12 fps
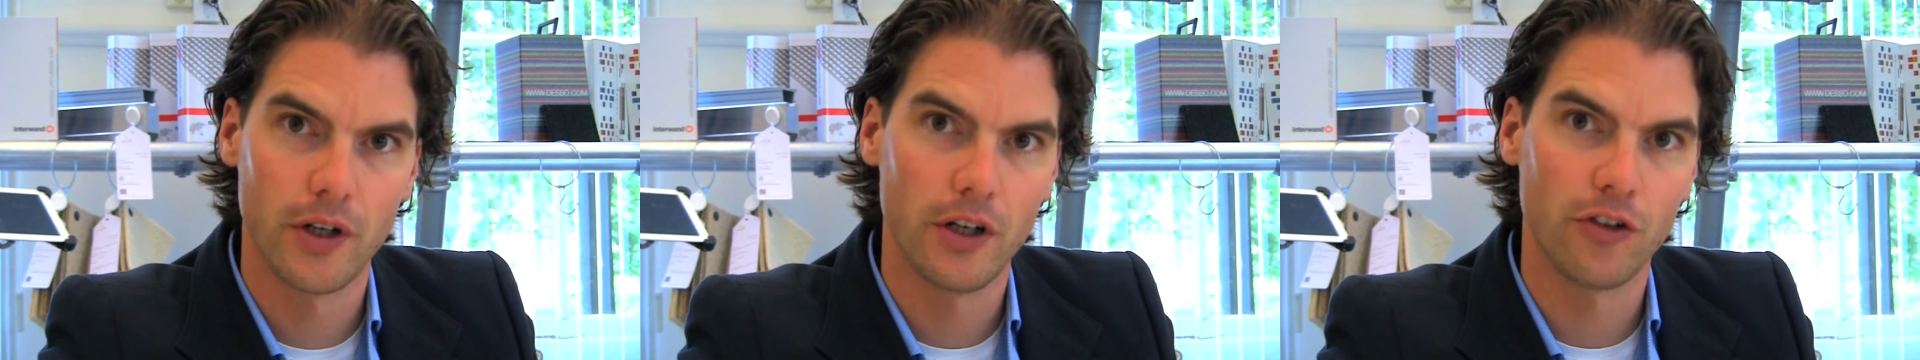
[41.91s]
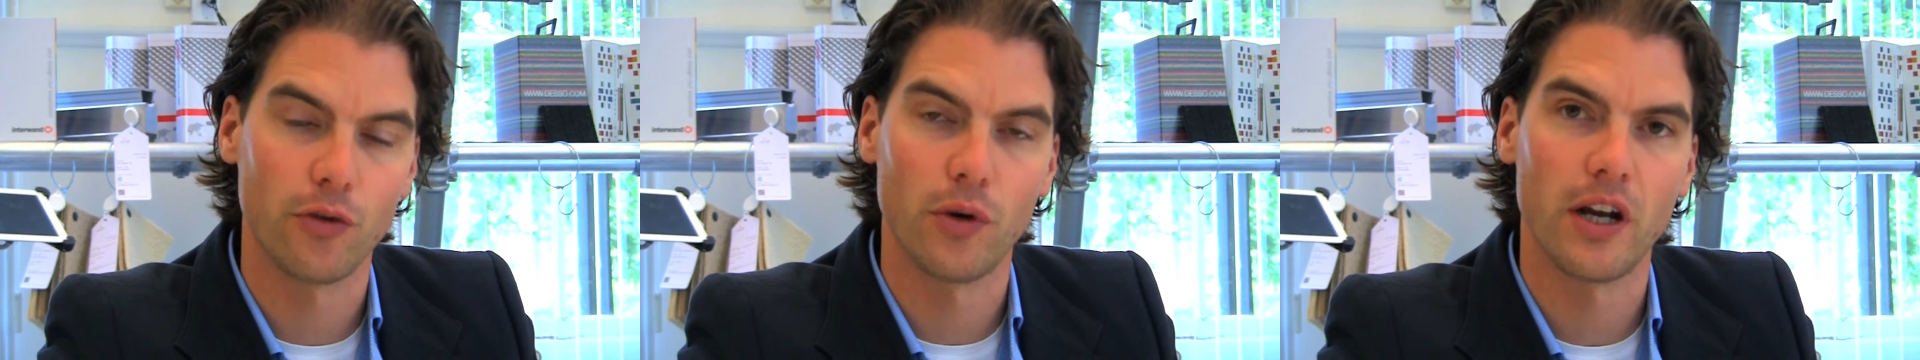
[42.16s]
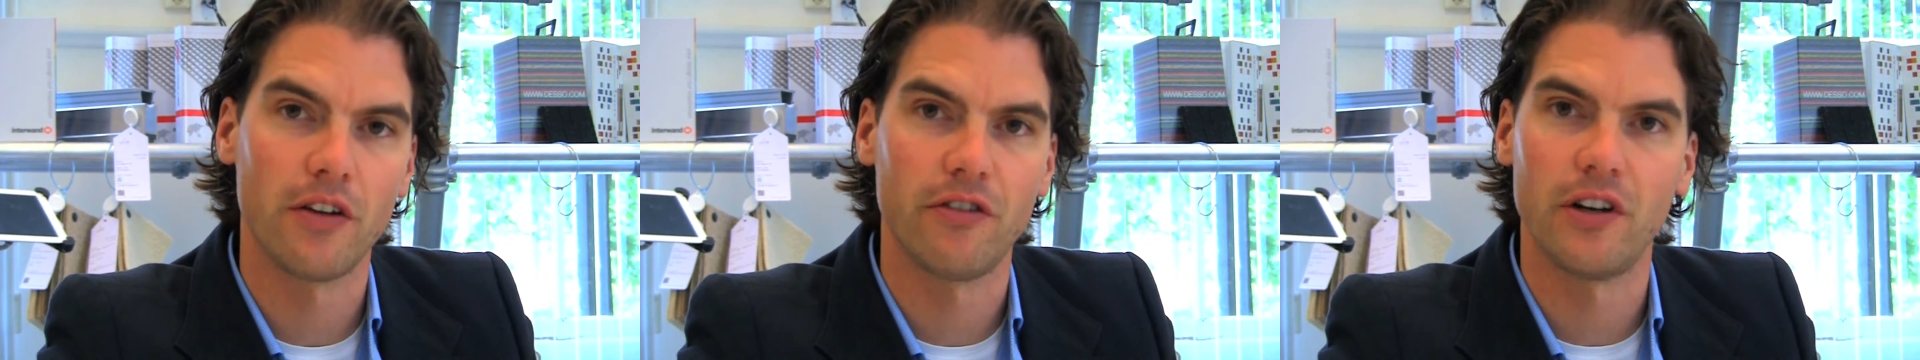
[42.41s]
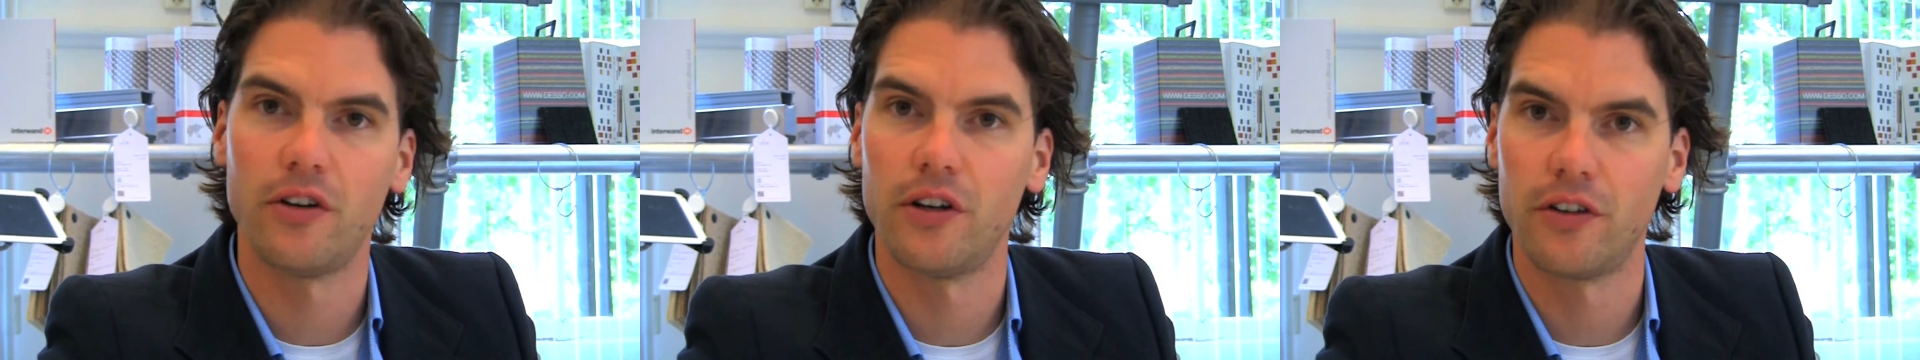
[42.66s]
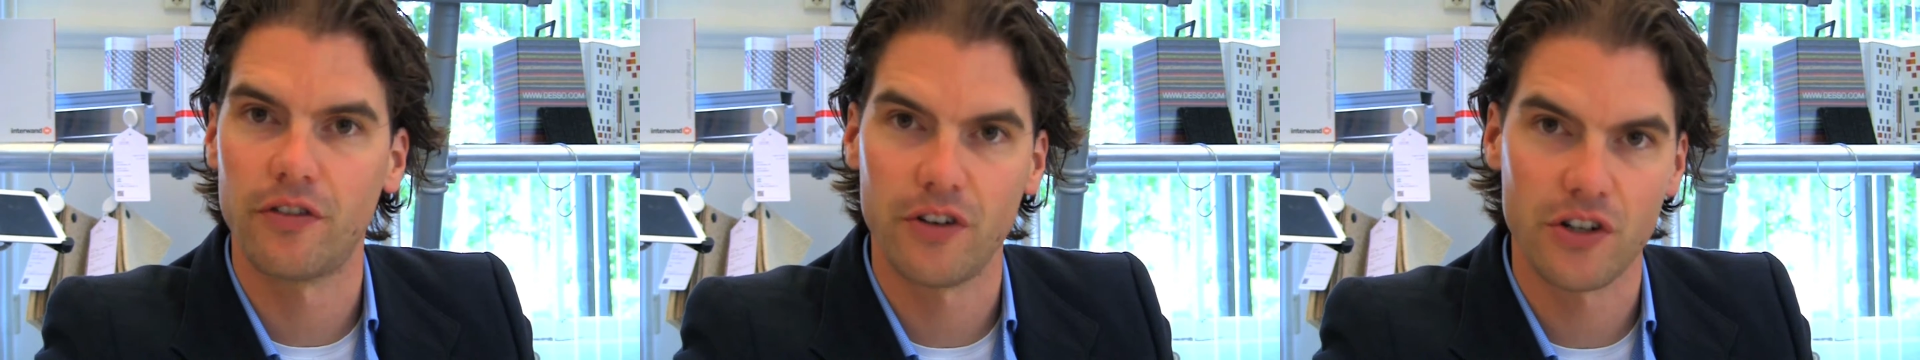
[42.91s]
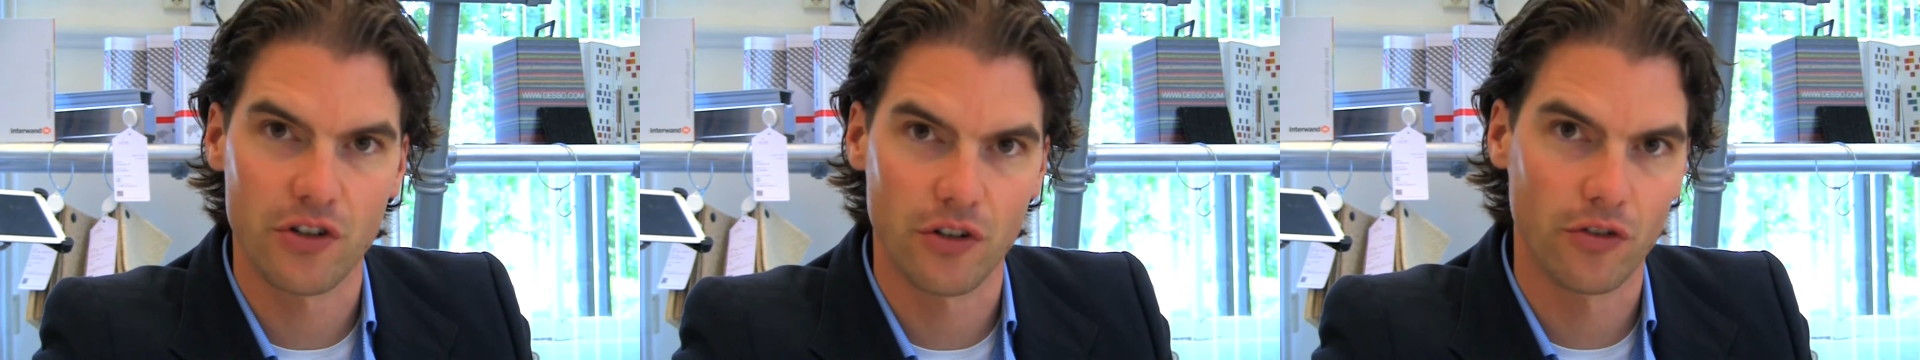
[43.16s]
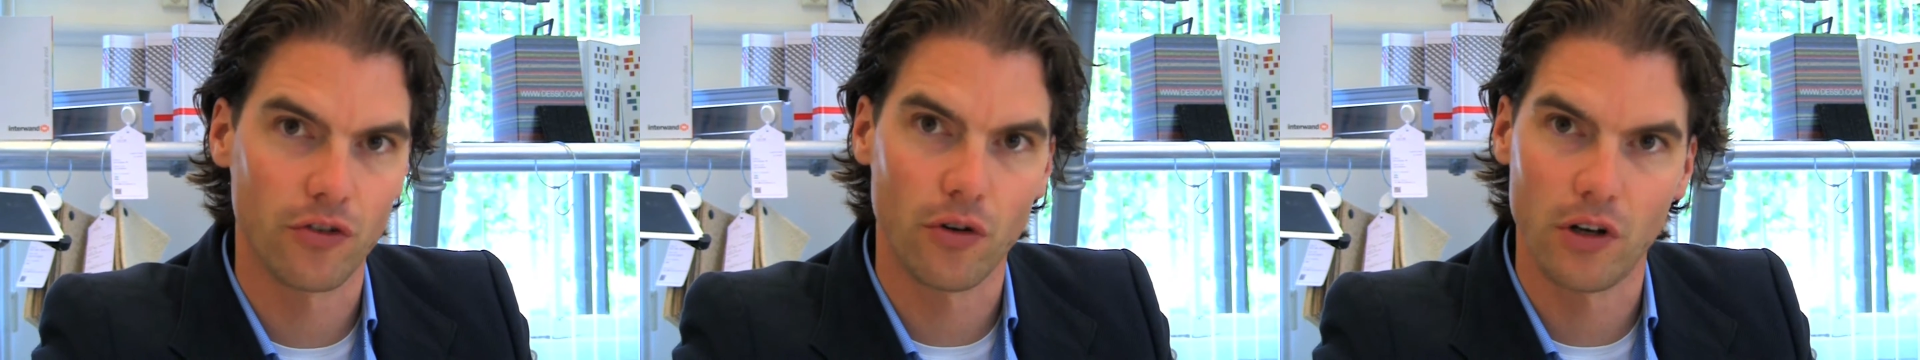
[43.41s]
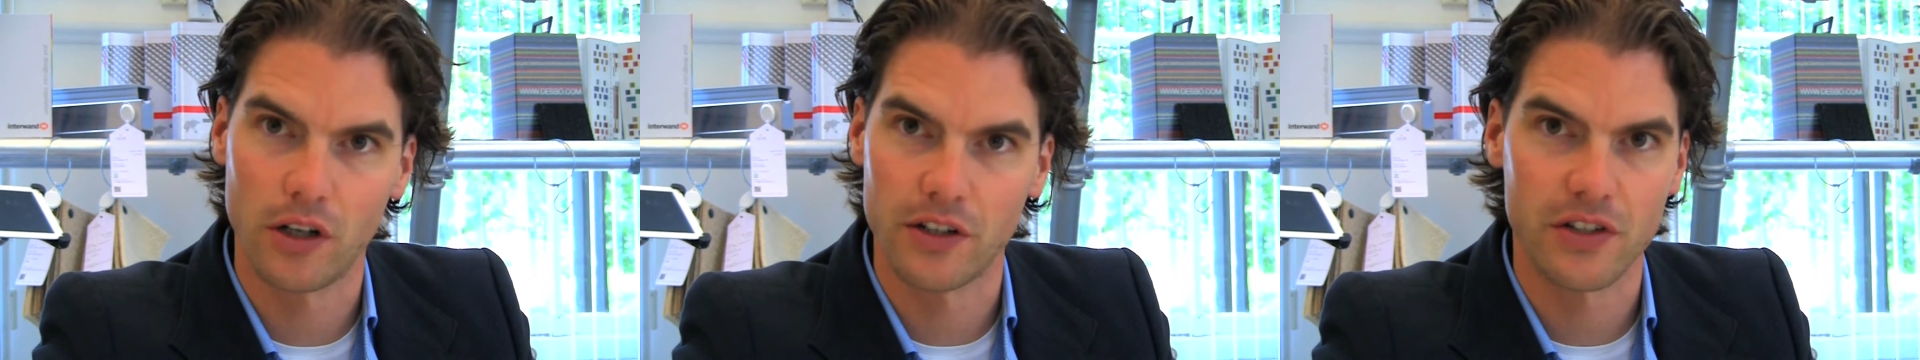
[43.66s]
So we have very efficient
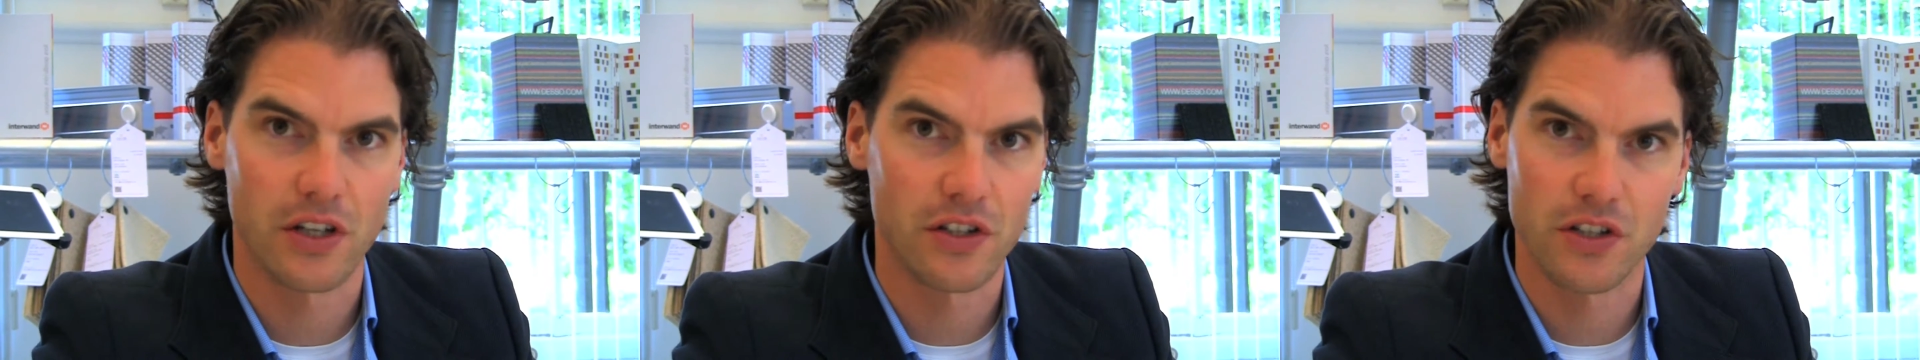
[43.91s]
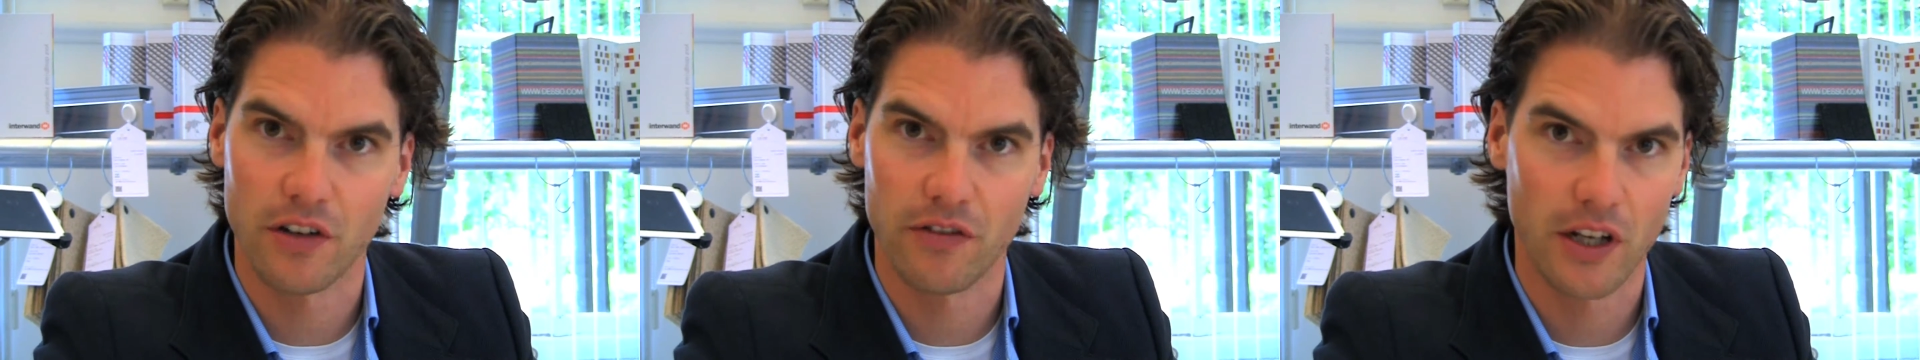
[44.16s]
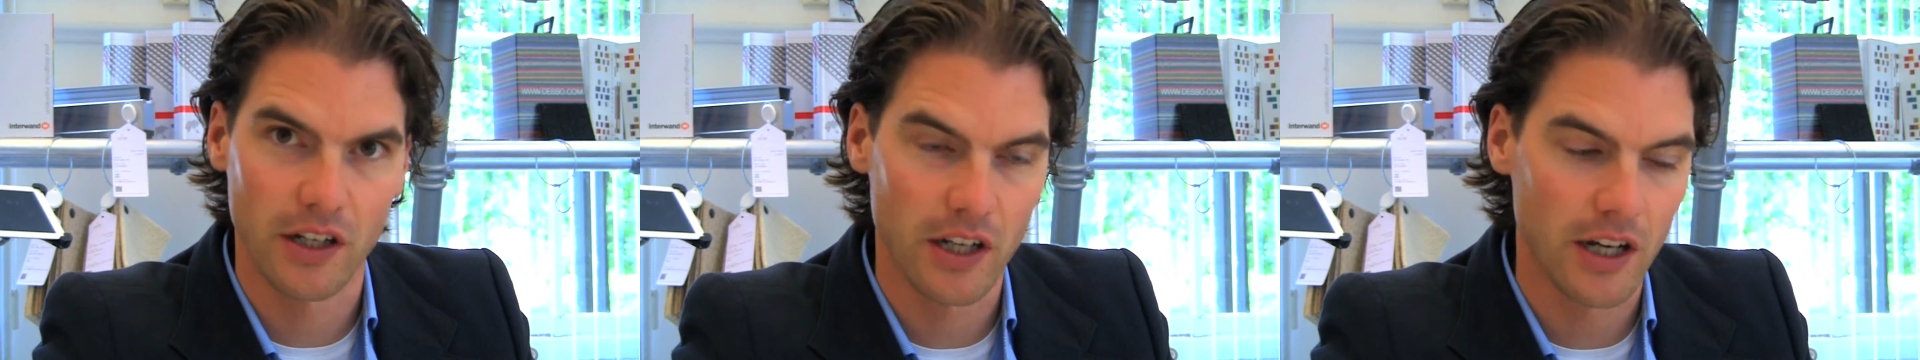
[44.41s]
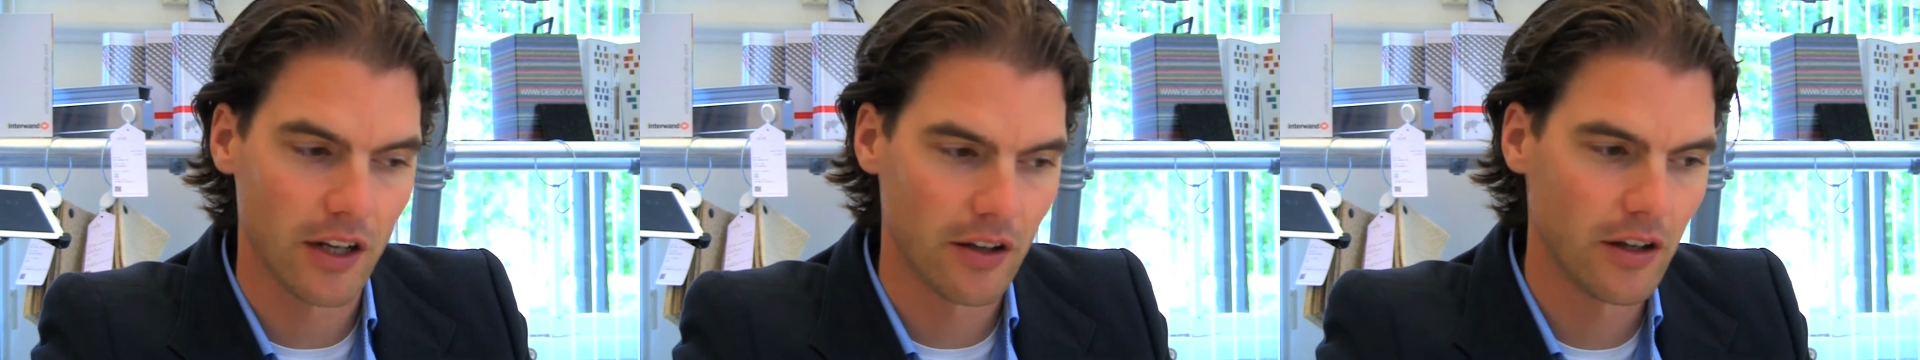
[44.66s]
toilets and stuff like that.